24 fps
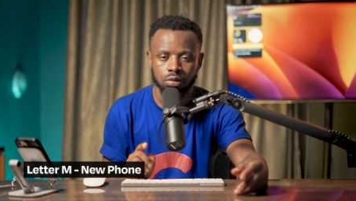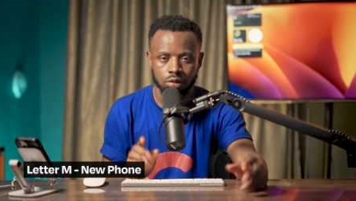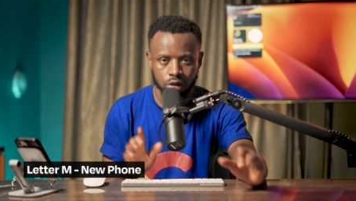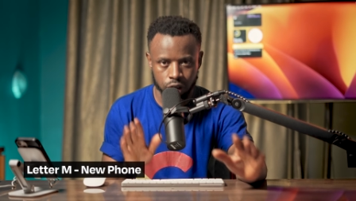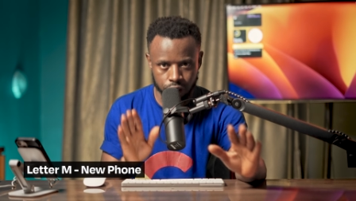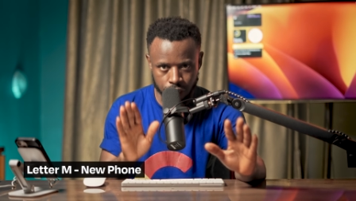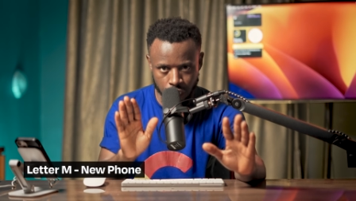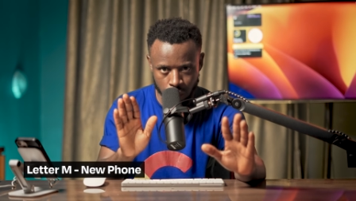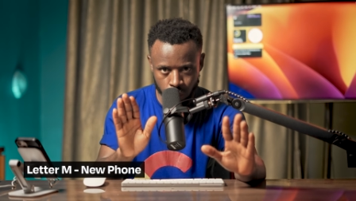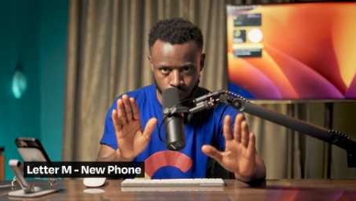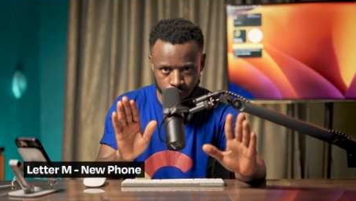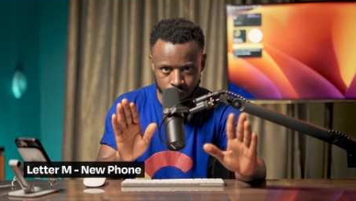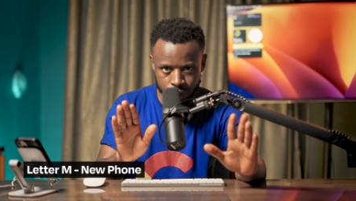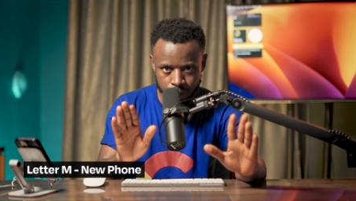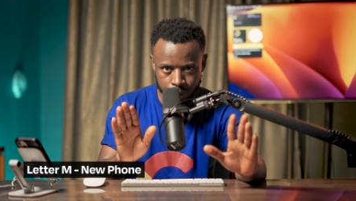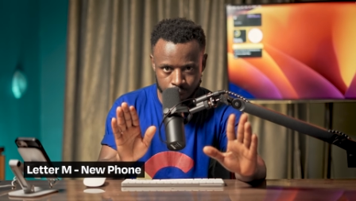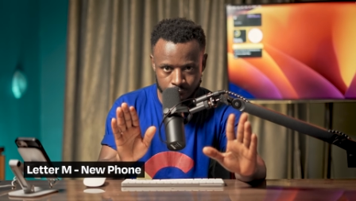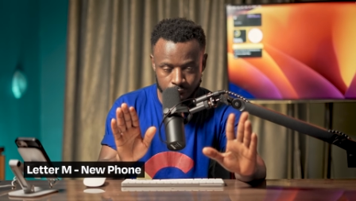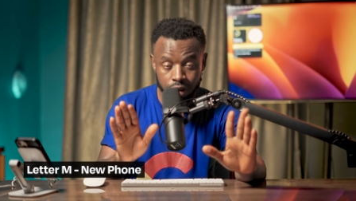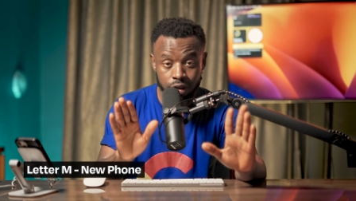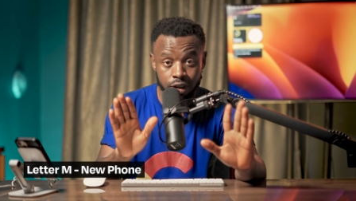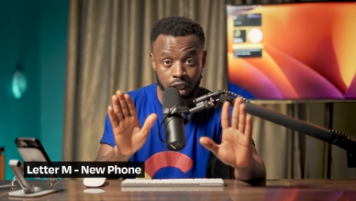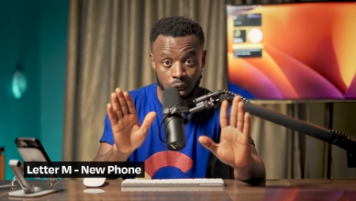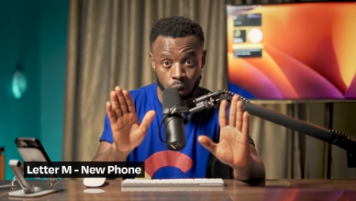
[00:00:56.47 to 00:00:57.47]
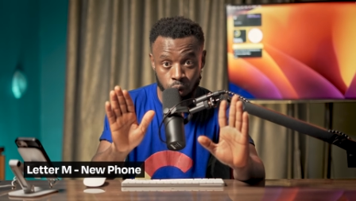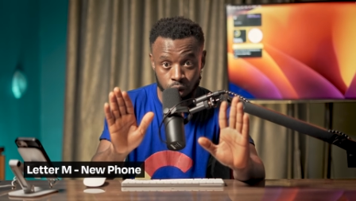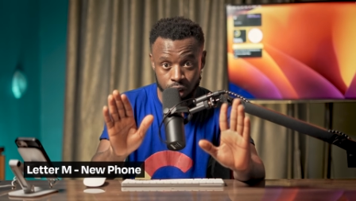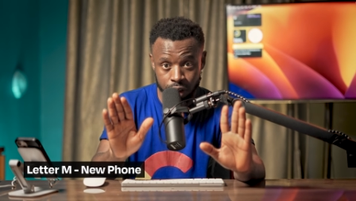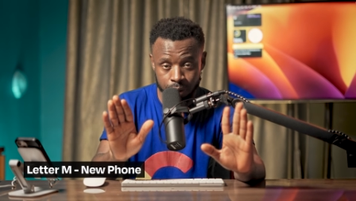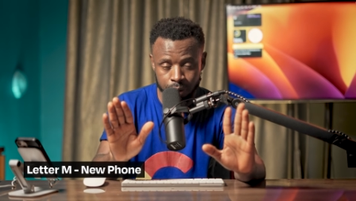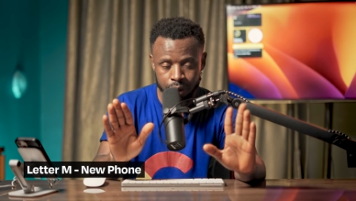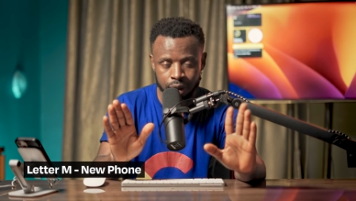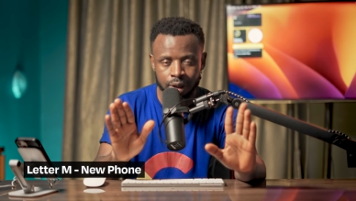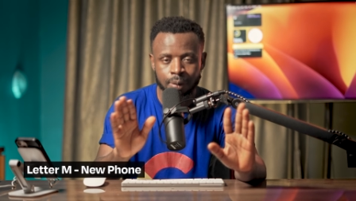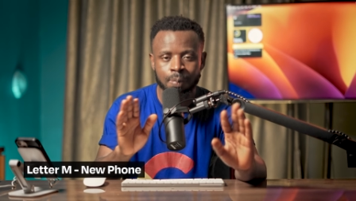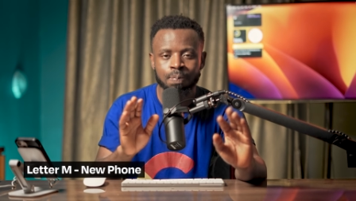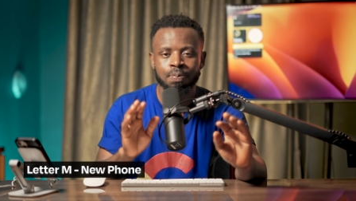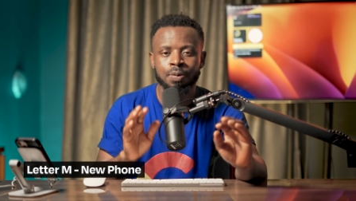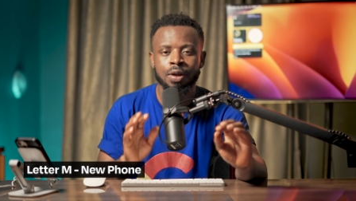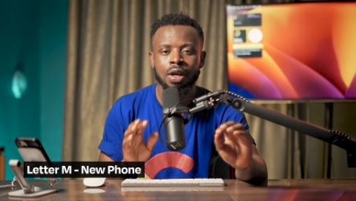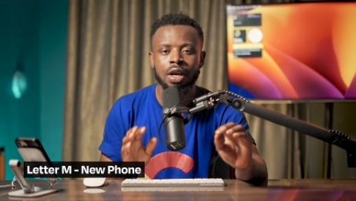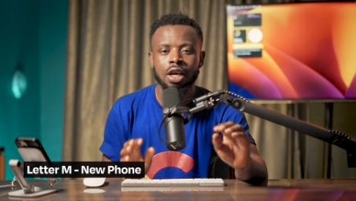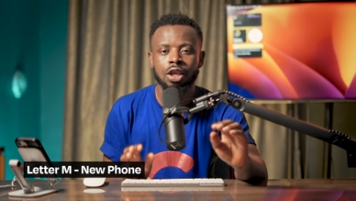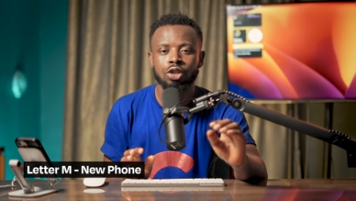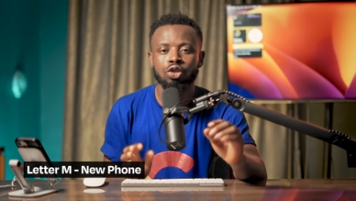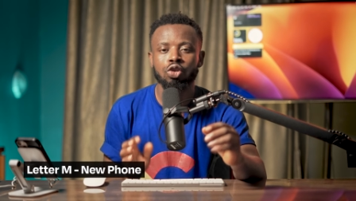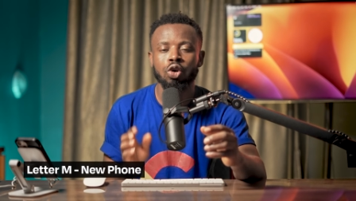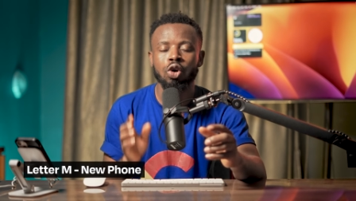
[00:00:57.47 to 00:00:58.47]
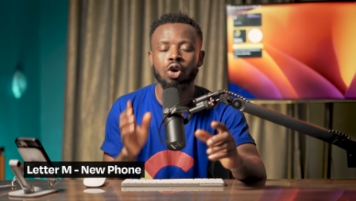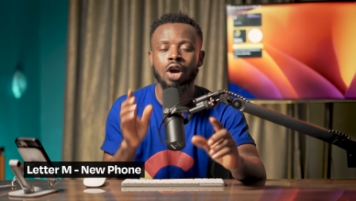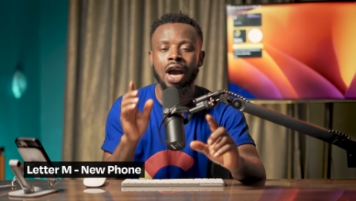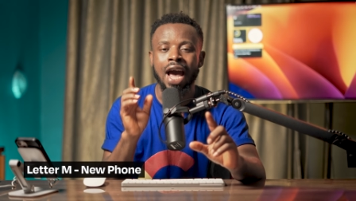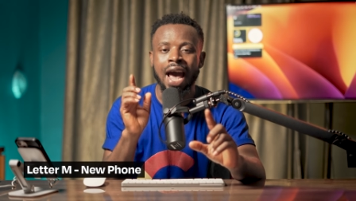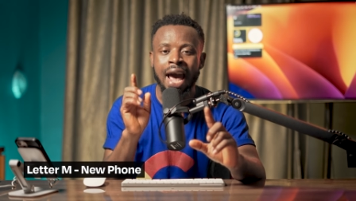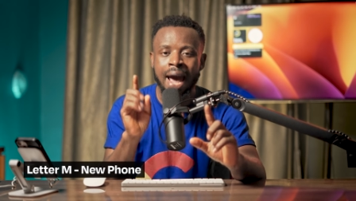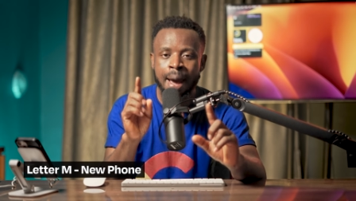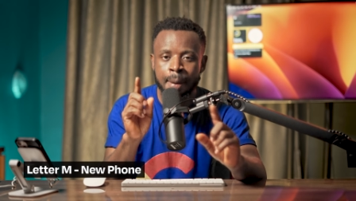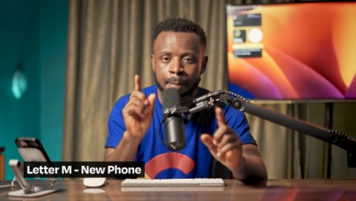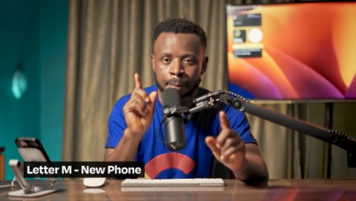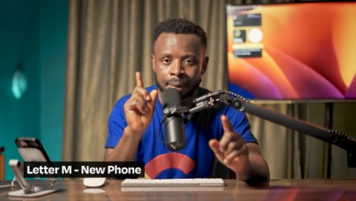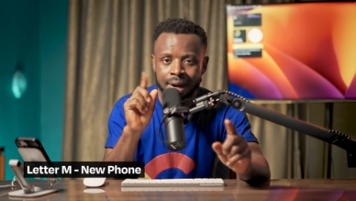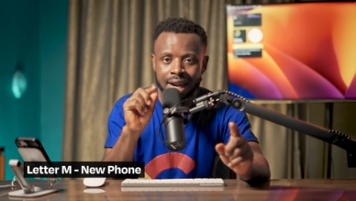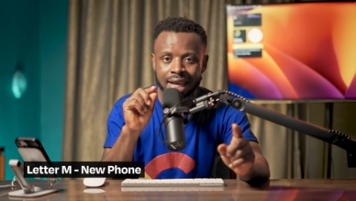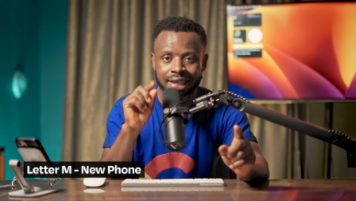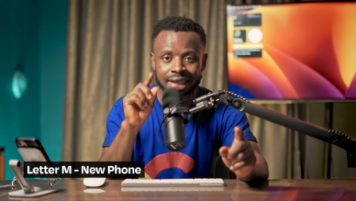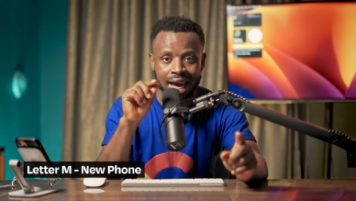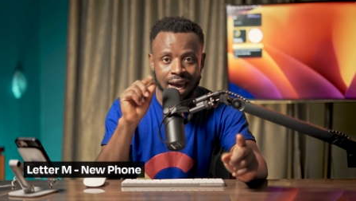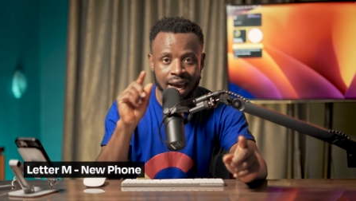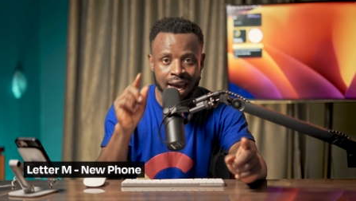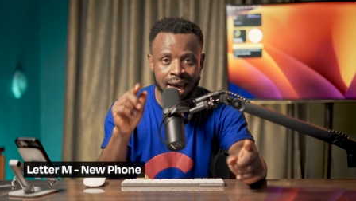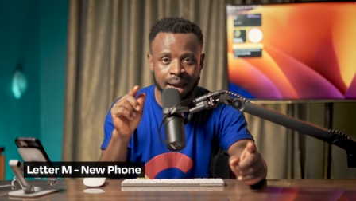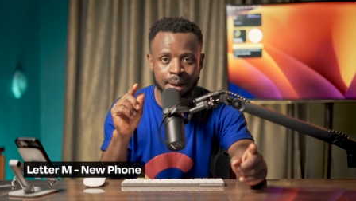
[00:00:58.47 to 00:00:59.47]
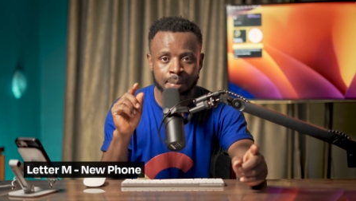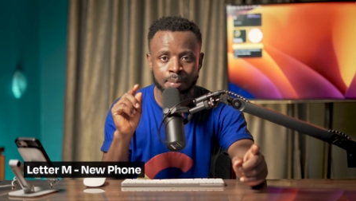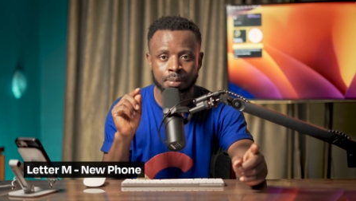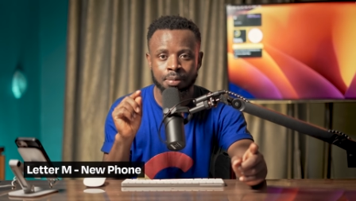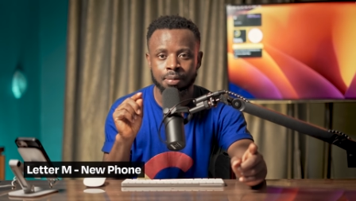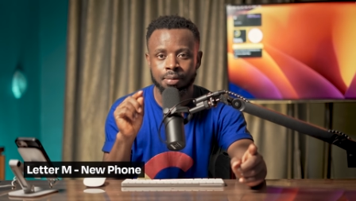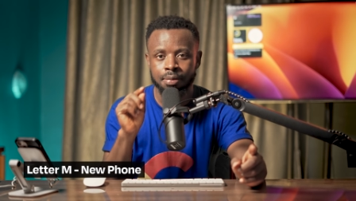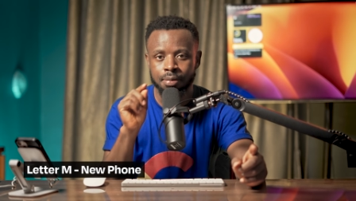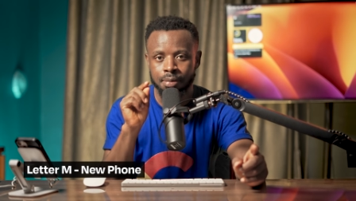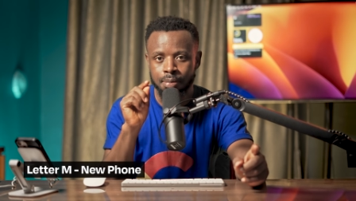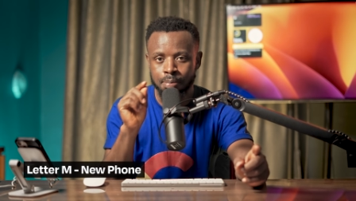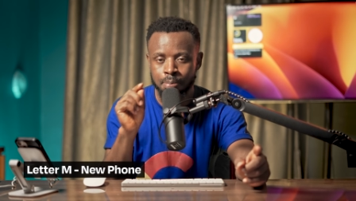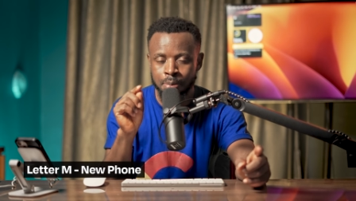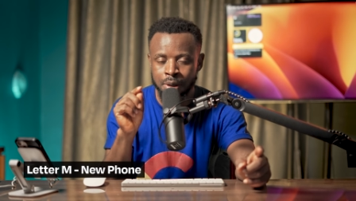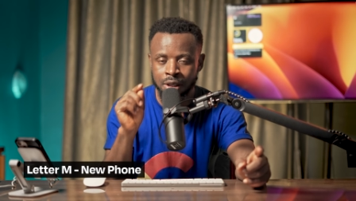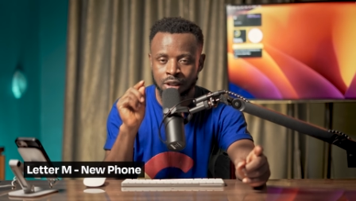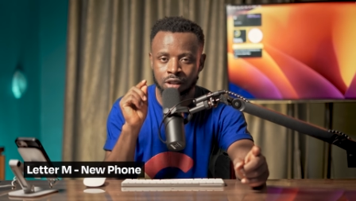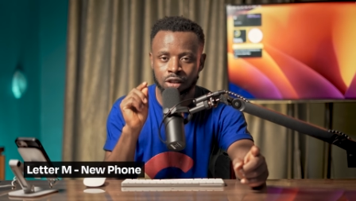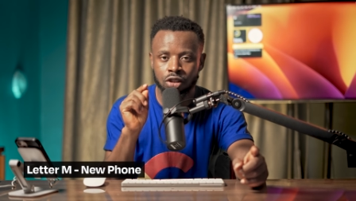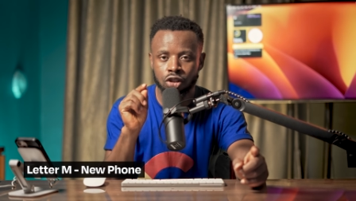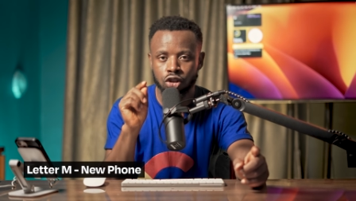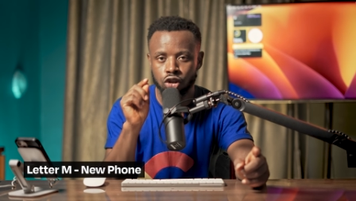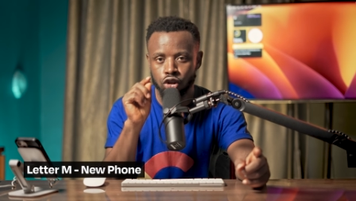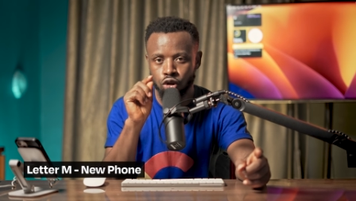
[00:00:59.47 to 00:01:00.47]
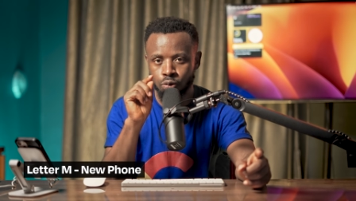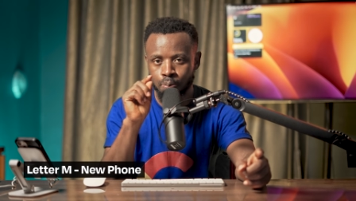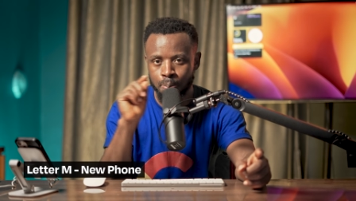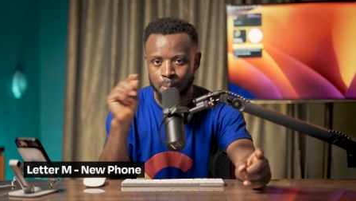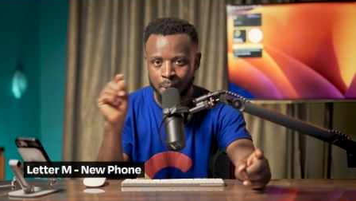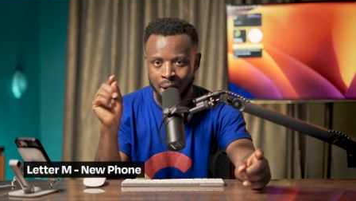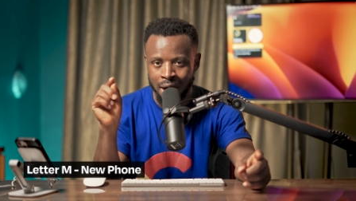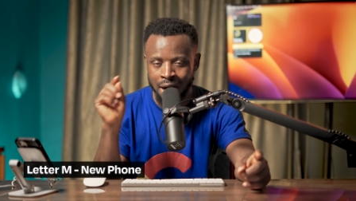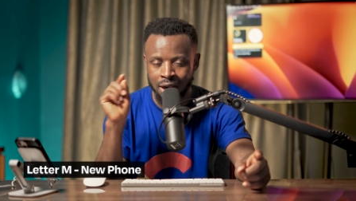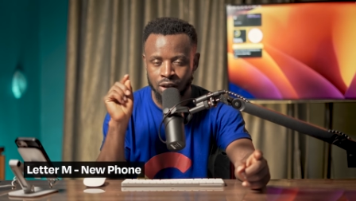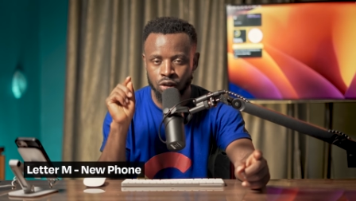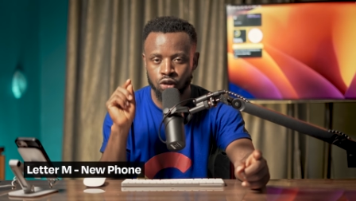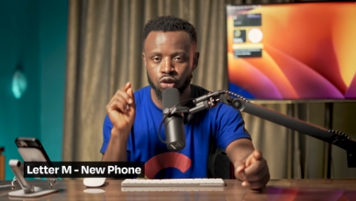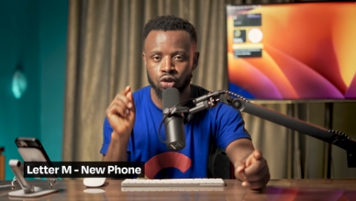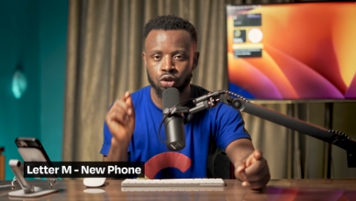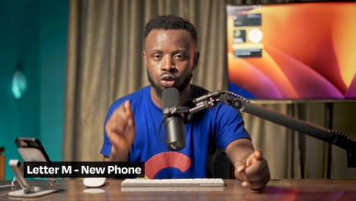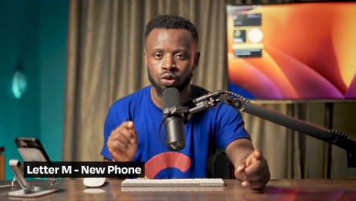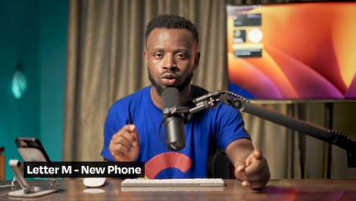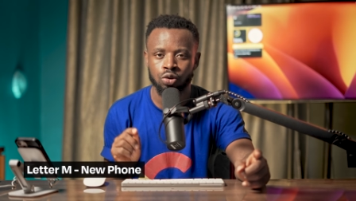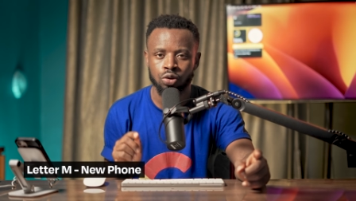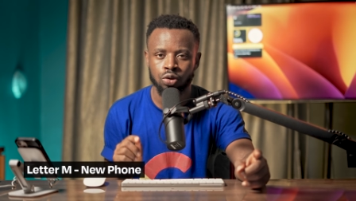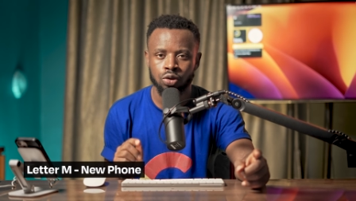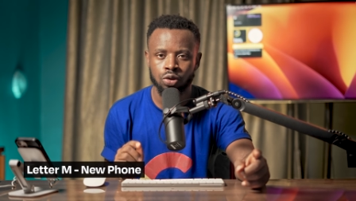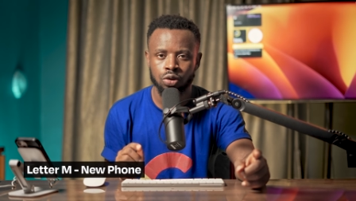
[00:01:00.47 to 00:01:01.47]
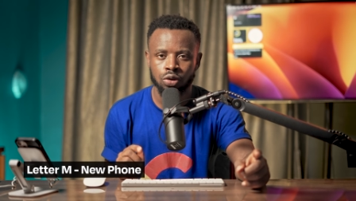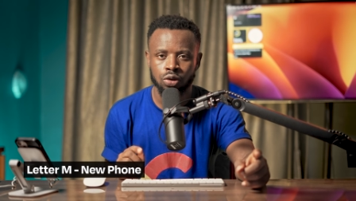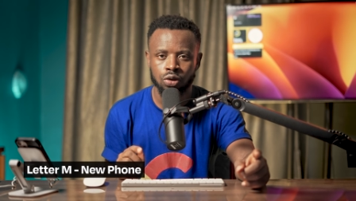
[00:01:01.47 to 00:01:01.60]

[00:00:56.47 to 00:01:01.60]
Stay with me. So M, letter M, means brand new.